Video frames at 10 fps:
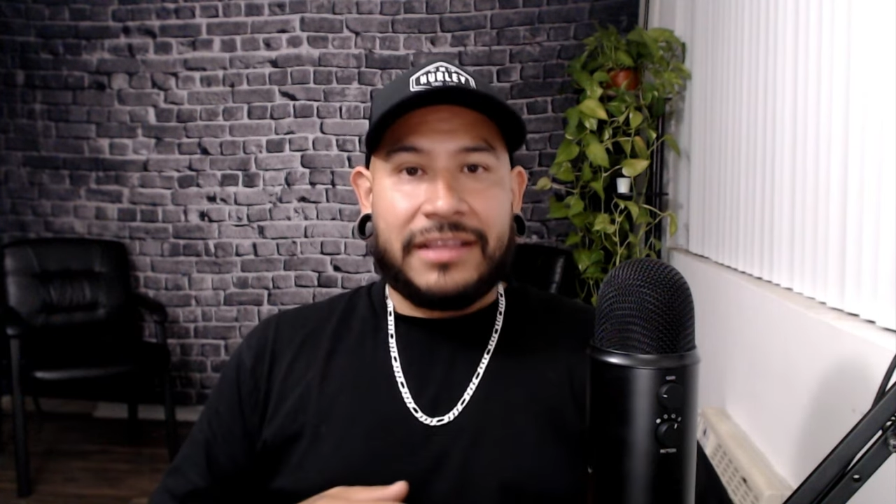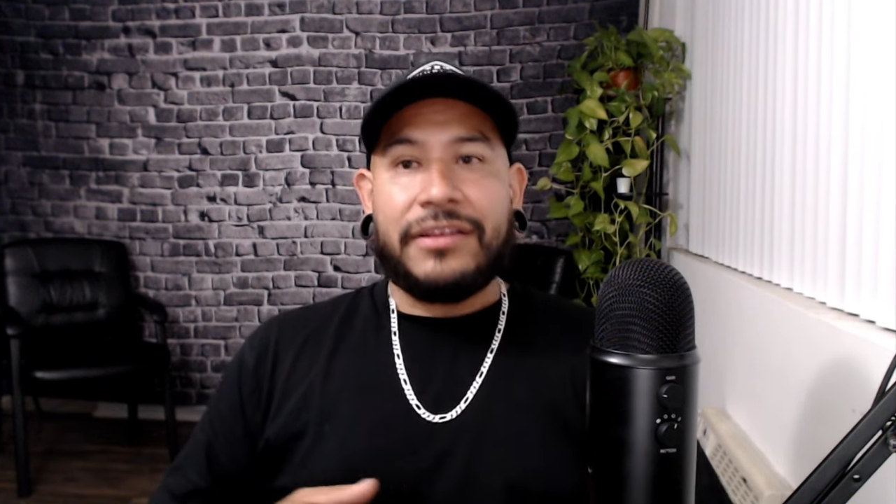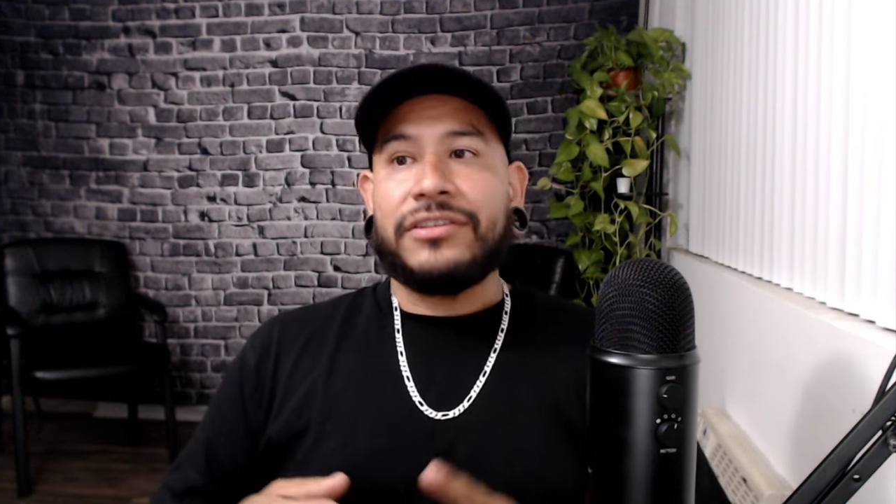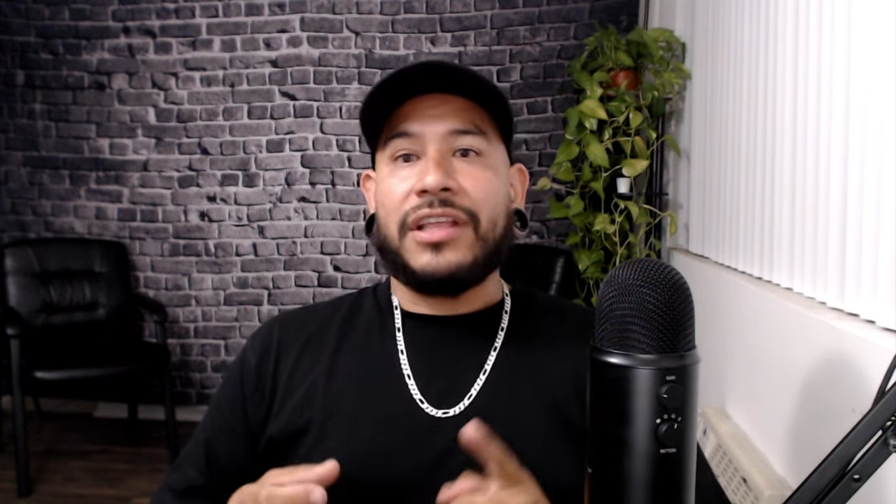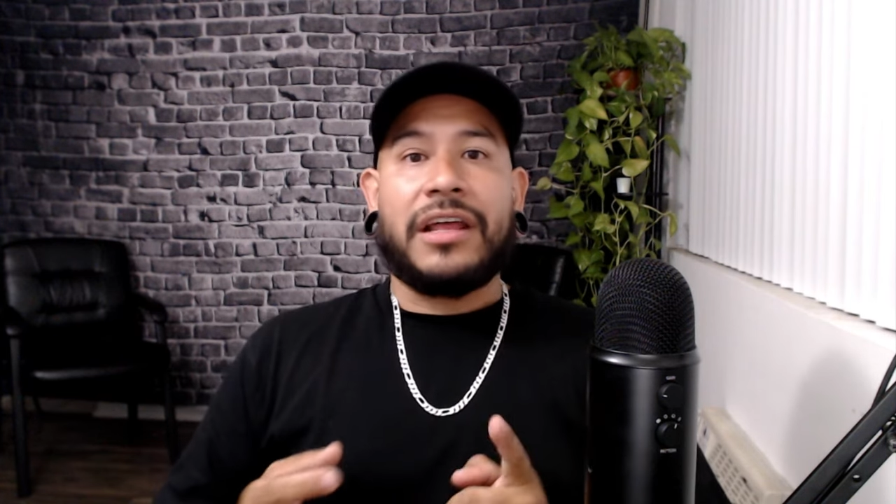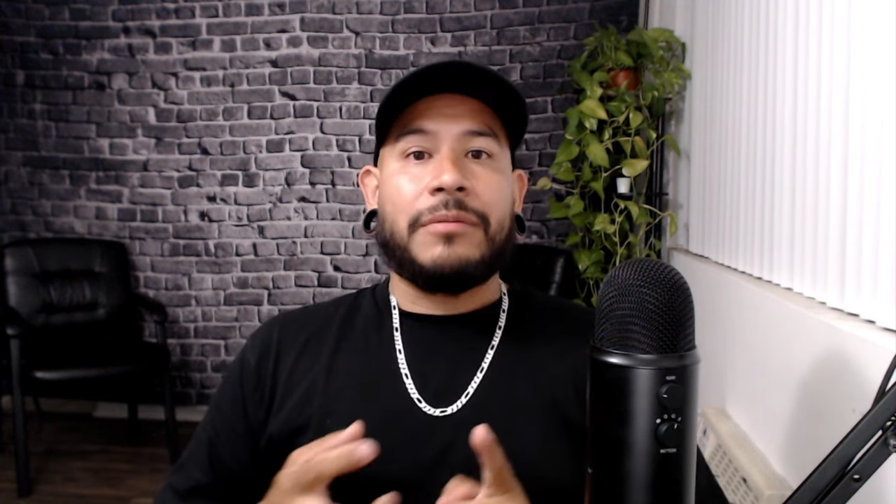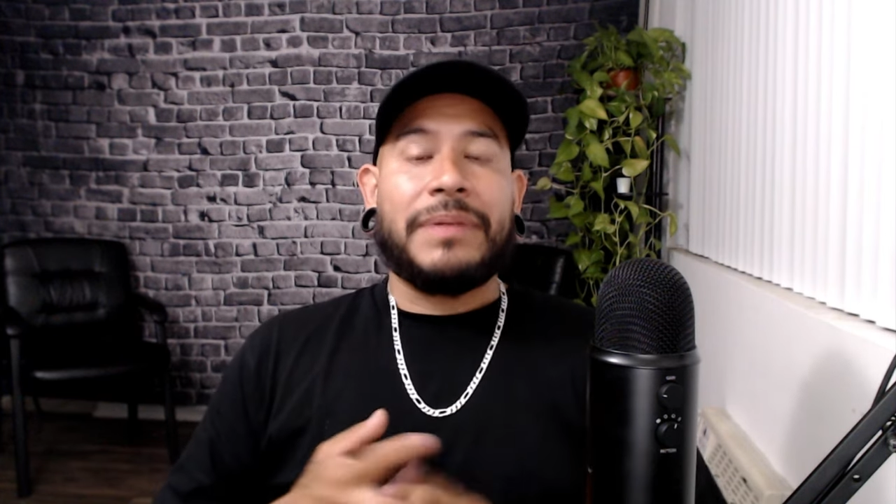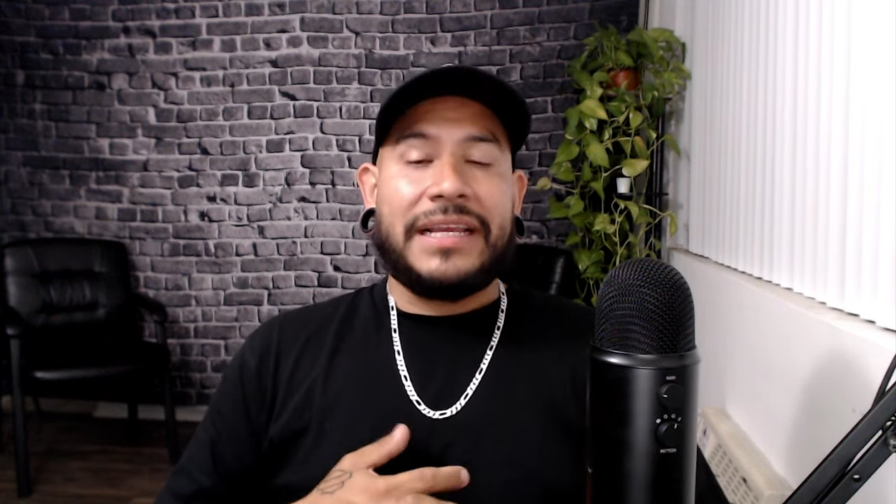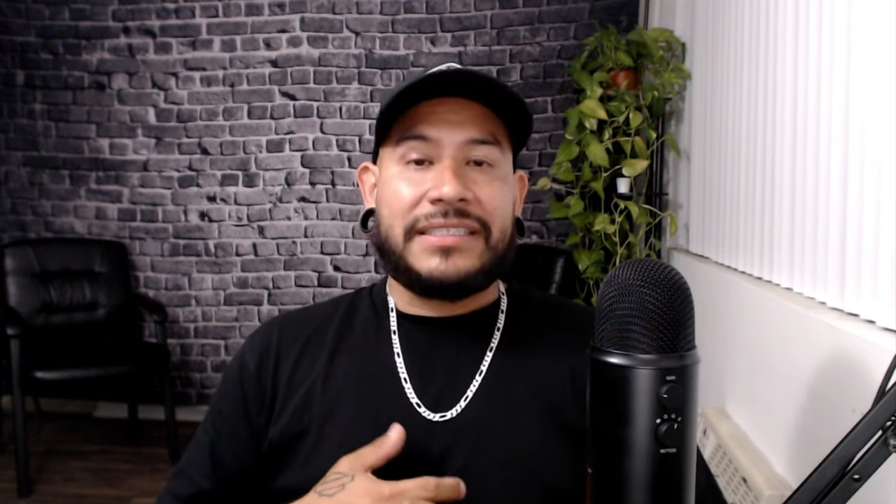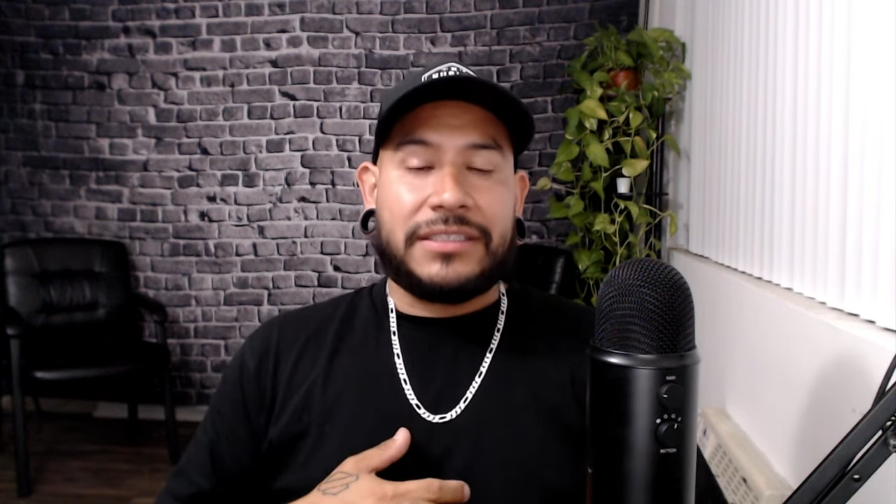There's a lot of
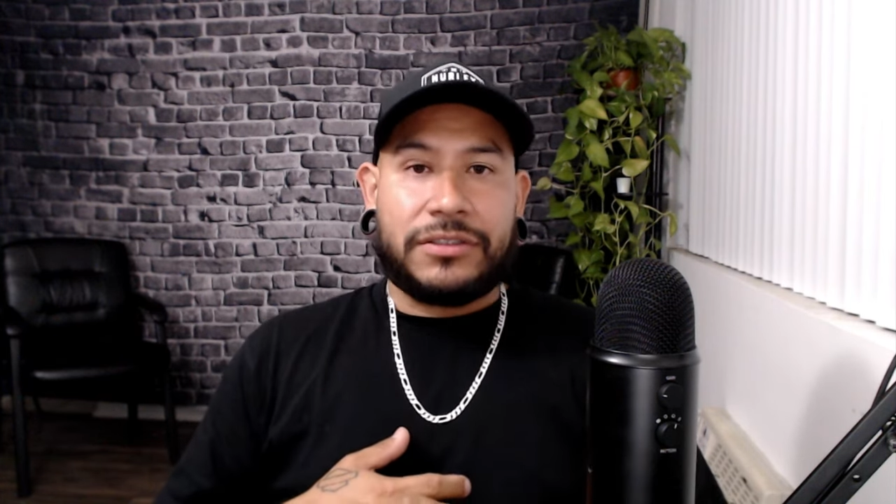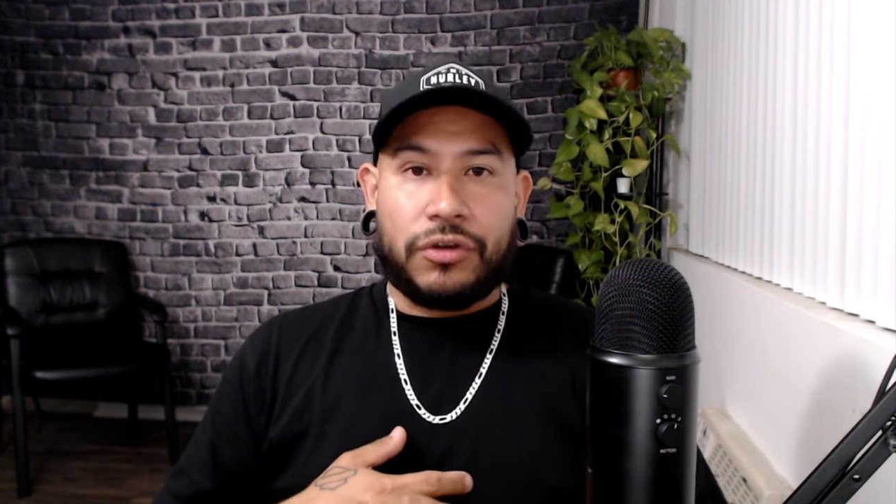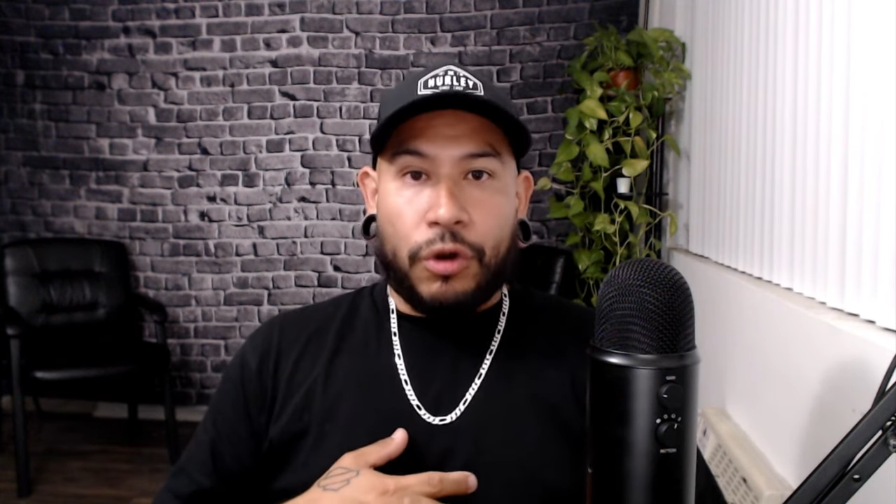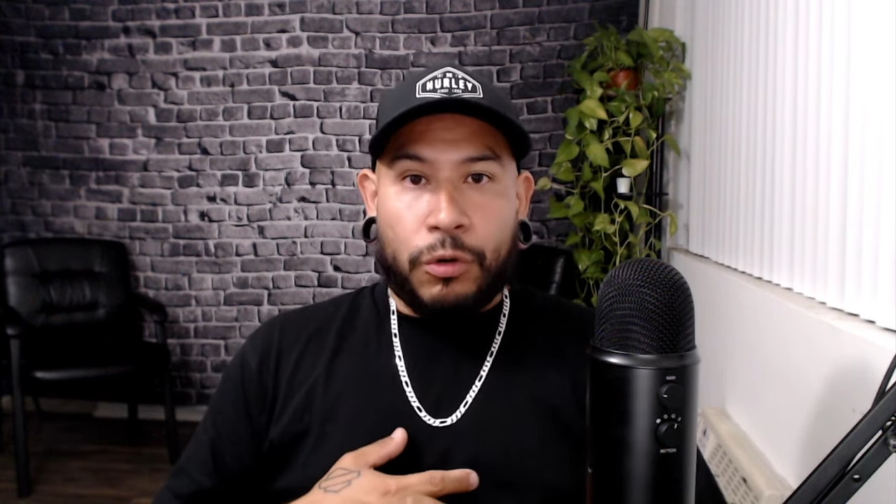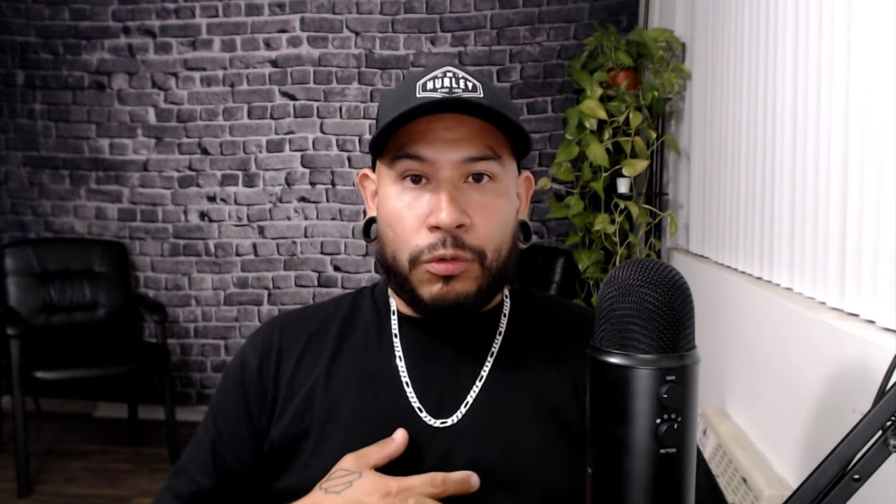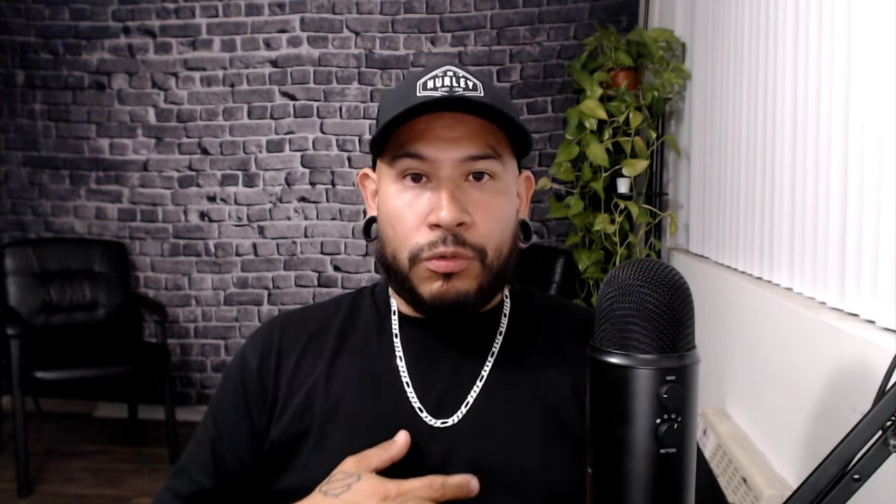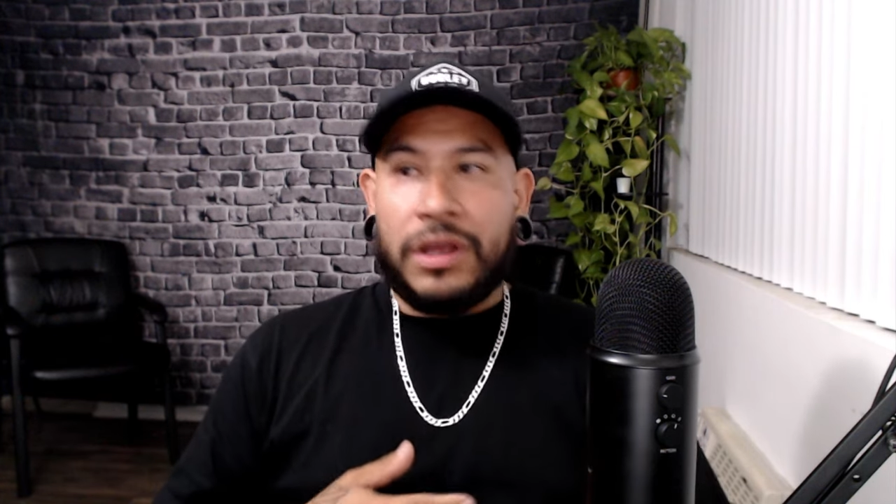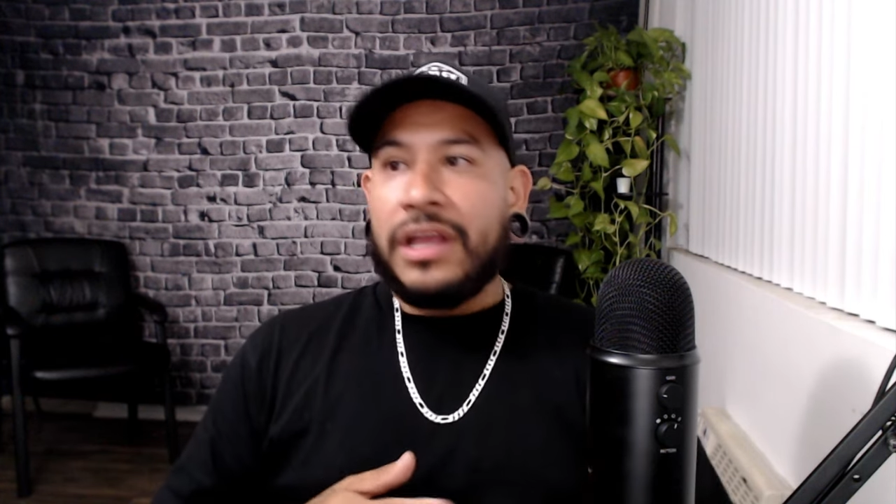places to go.